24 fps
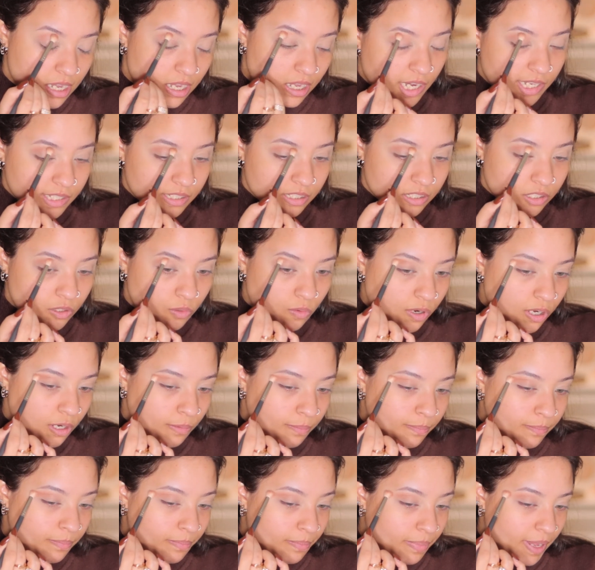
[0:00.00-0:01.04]
I just want a
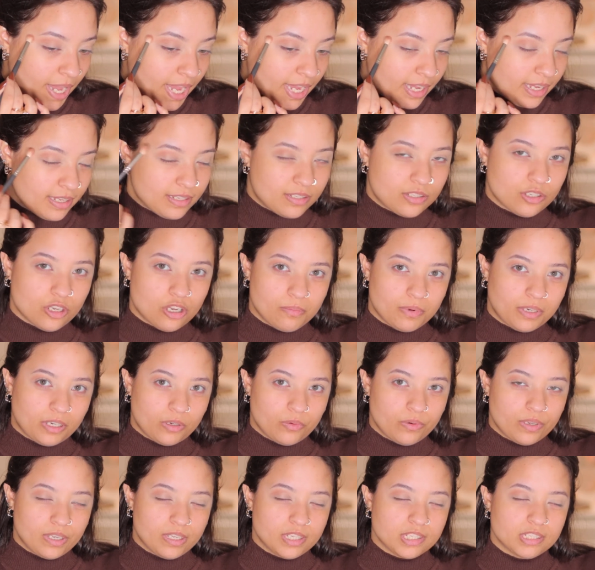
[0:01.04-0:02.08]
base on my
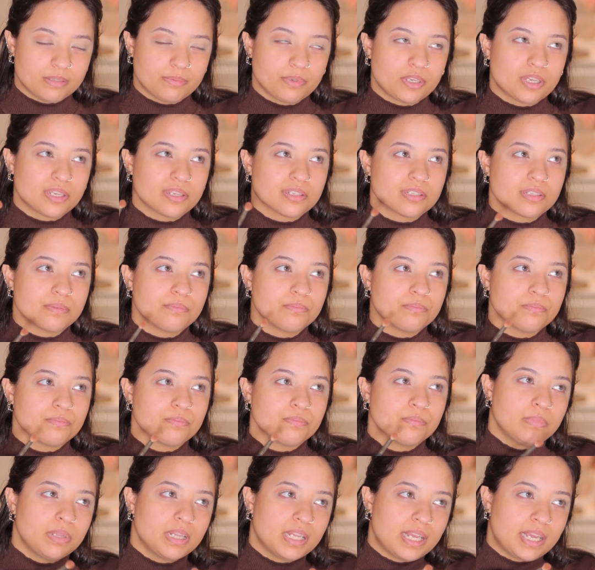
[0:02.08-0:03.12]
crease because I'm
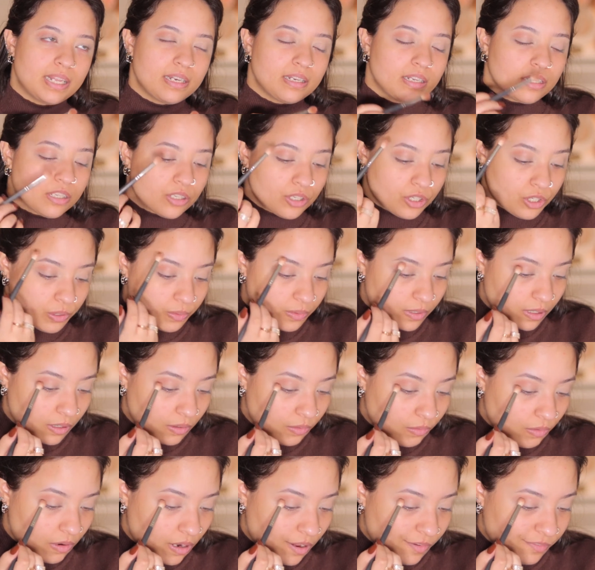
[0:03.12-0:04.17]
planning to do a
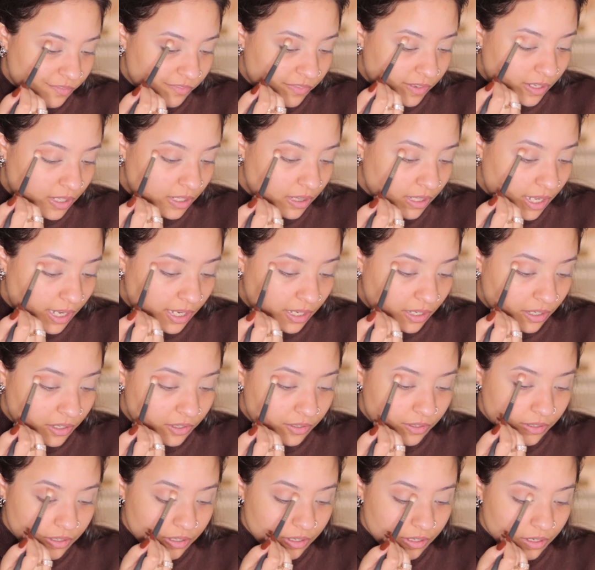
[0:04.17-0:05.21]
graphic
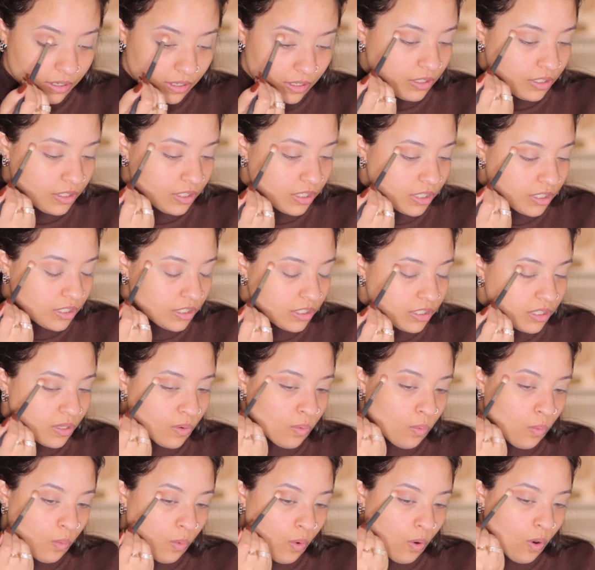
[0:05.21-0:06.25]
liner. So just
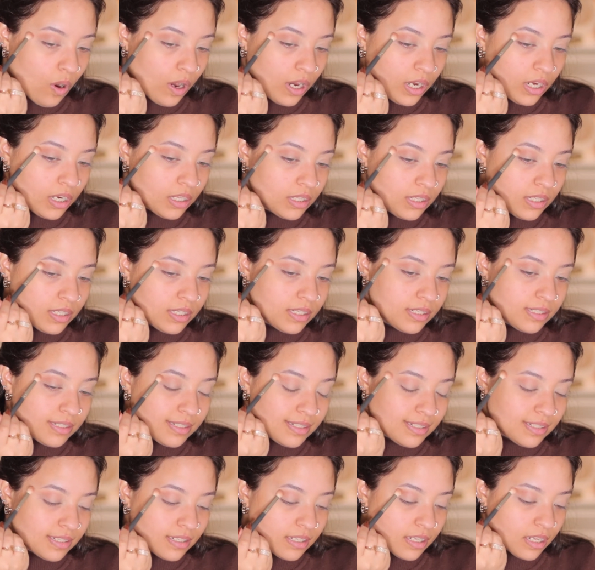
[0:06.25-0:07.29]
want
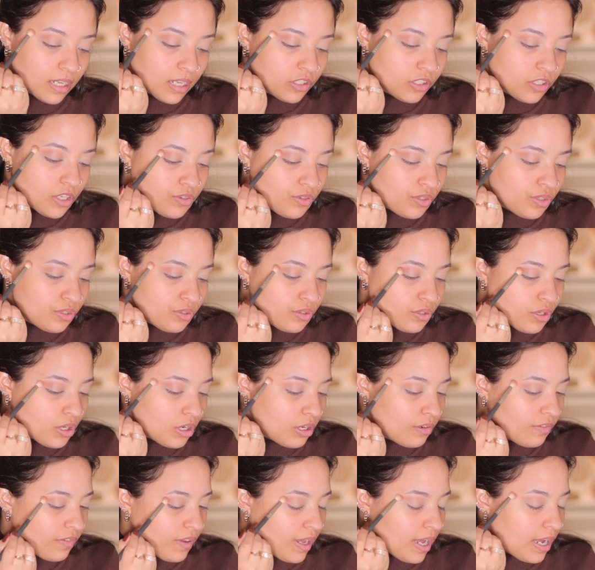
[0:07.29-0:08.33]
this just to sort
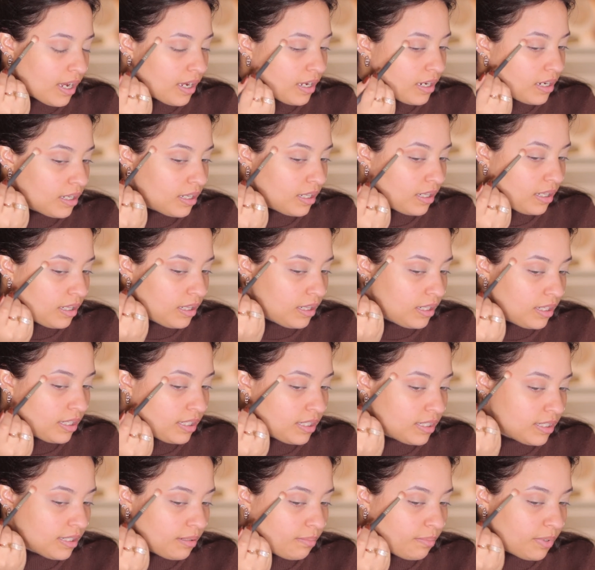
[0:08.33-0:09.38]
of add a
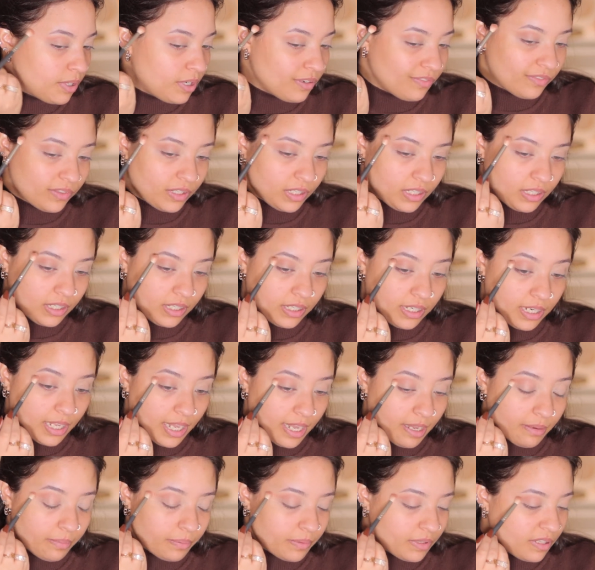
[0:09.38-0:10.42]
little bit of
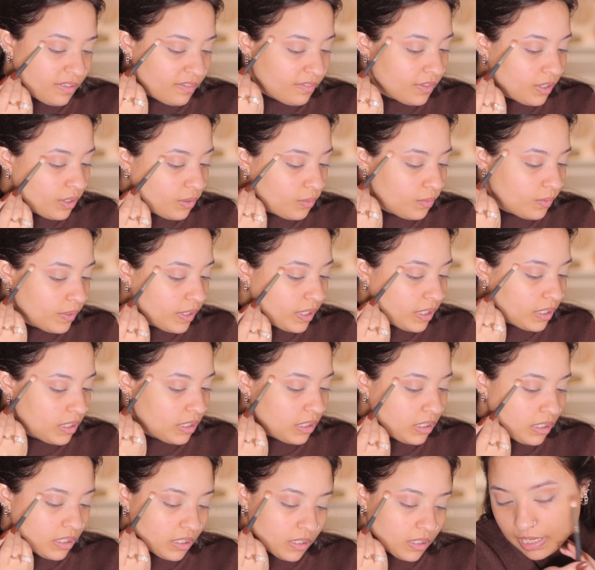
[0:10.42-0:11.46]
depth, if you will.
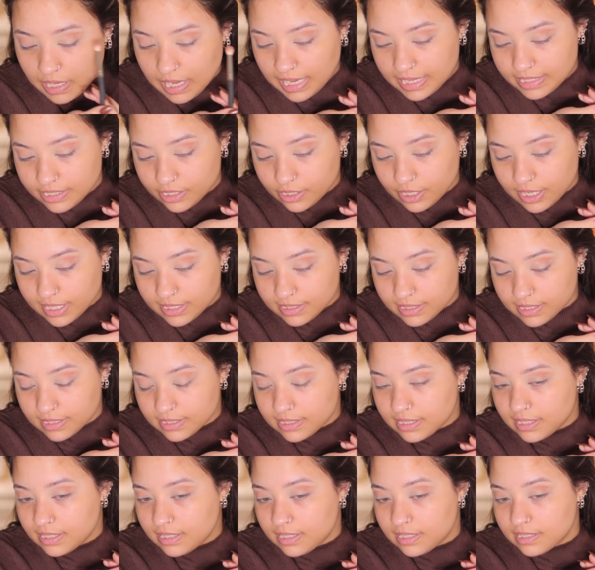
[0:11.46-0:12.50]
As you guys can
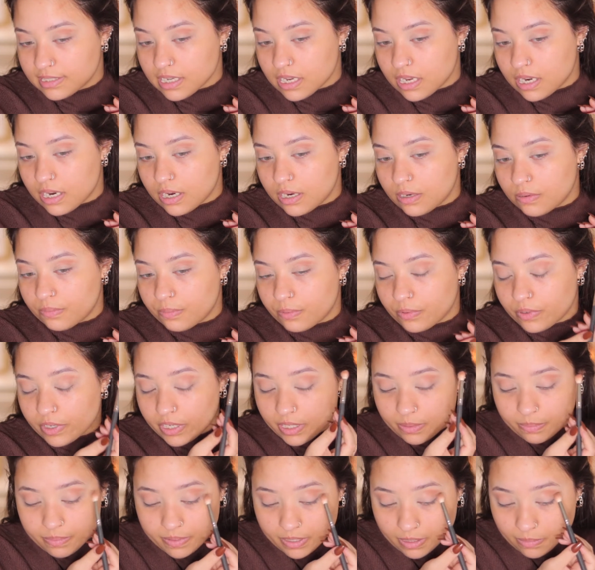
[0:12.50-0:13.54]
see, these are
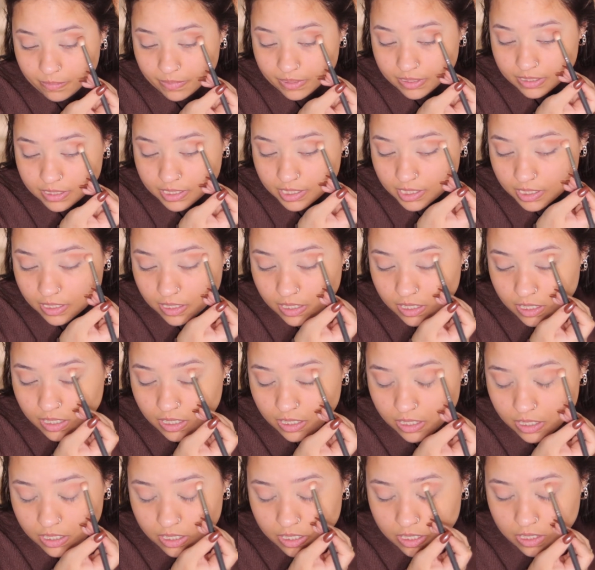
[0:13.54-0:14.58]
pretty pigmented
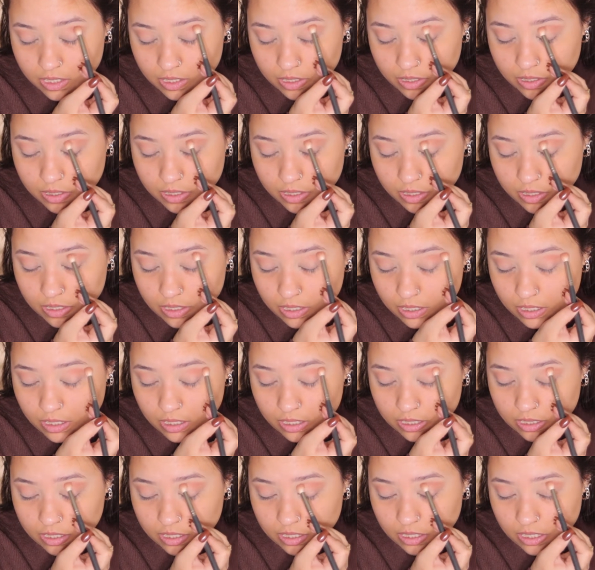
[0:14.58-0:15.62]

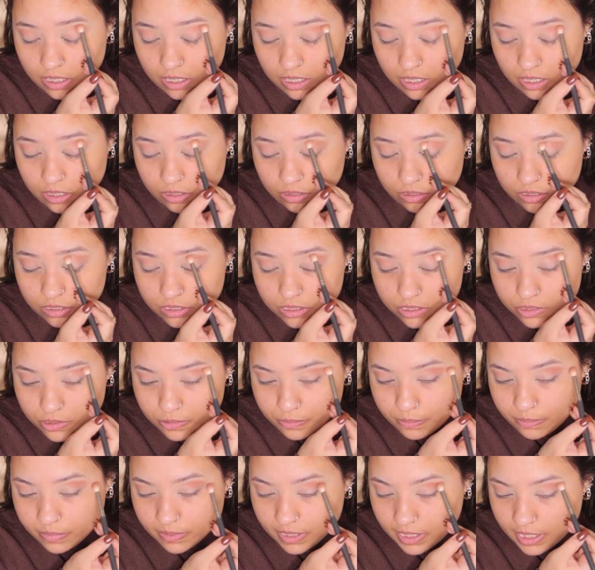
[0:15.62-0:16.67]
and they are also
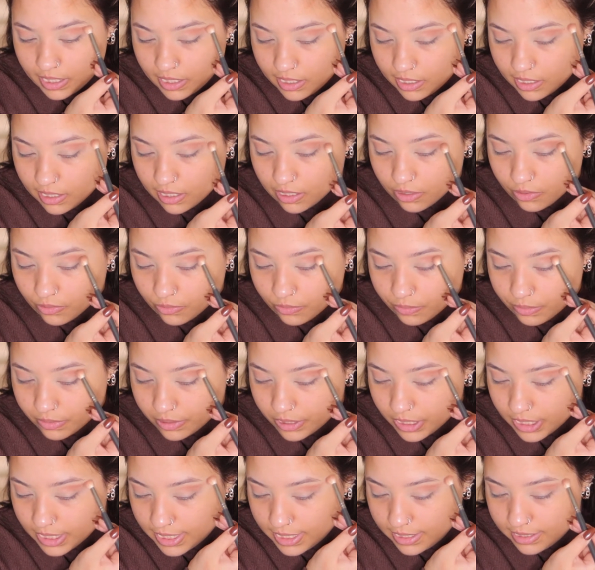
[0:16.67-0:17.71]
blending out
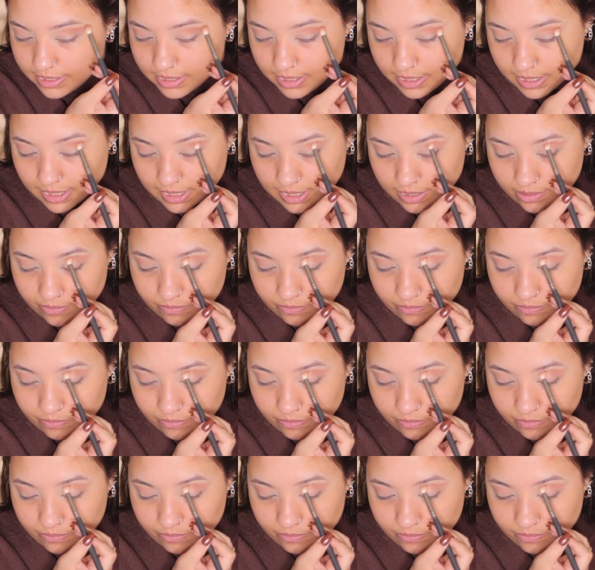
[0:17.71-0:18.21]
pretty easily.